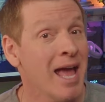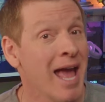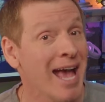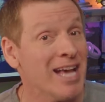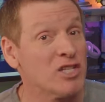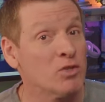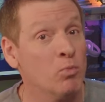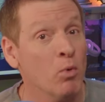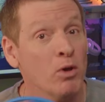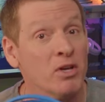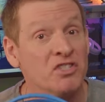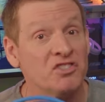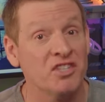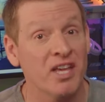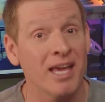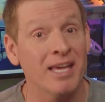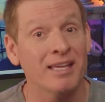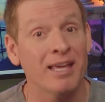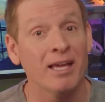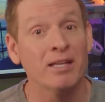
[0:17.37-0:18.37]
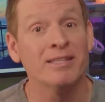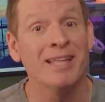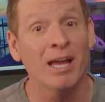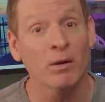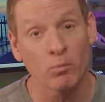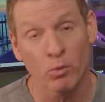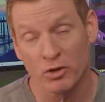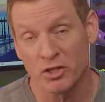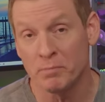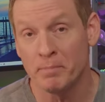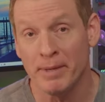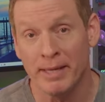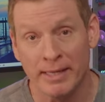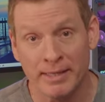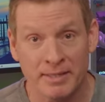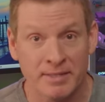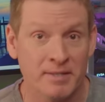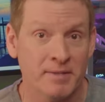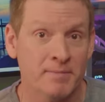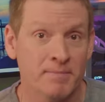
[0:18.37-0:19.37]
as well as 10 gig network
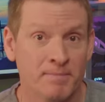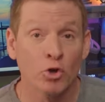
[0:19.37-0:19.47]
speeds,